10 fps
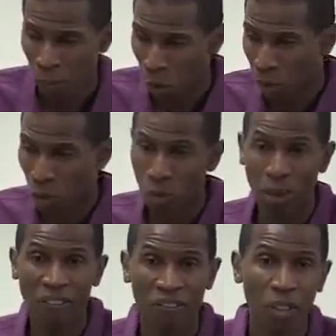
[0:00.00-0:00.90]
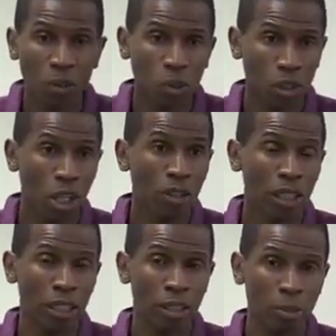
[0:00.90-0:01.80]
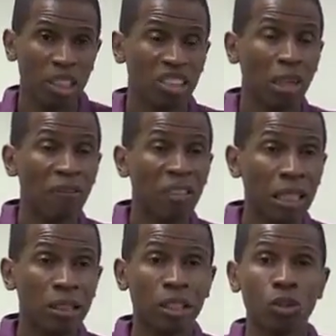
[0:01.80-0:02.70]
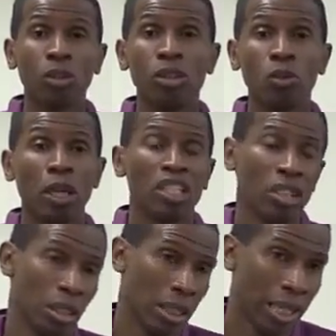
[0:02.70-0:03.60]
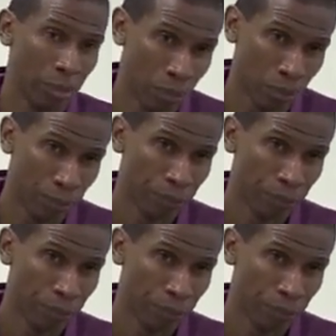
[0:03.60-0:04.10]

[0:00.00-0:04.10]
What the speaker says: The reason why my foot was hurting is because the feet deals with direction in life.